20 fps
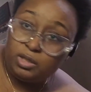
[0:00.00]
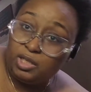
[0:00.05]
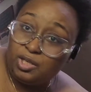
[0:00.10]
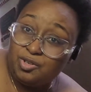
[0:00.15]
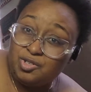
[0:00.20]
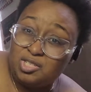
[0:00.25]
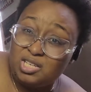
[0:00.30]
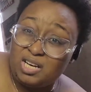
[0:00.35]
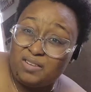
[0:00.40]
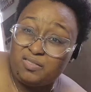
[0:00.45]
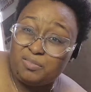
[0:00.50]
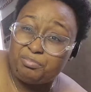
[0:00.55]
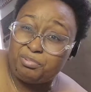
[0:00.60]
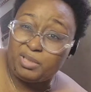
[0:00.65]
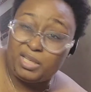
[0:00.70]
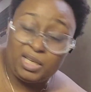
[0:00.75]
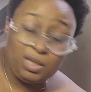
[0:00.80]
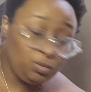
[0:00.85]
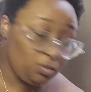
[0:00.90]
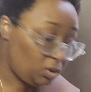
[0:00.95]
I usually have a
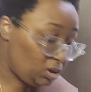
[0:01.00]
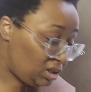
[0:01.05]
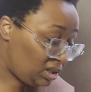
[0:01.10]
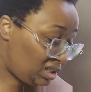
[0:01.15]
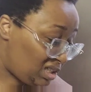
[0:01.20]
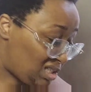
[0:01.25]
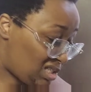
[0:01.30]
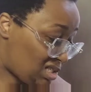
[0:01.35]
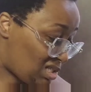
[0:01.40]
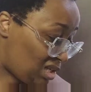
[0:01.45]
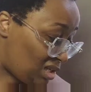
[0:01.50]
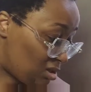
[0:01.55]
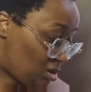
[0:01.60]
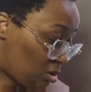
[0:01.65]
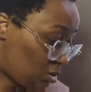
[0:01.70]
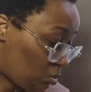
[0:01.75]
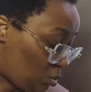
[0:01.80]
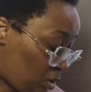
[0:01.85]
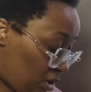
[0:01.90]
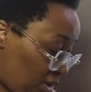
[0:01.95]
plain one and a
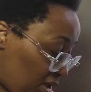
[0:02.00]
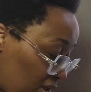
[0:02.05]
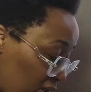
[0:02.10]
scented one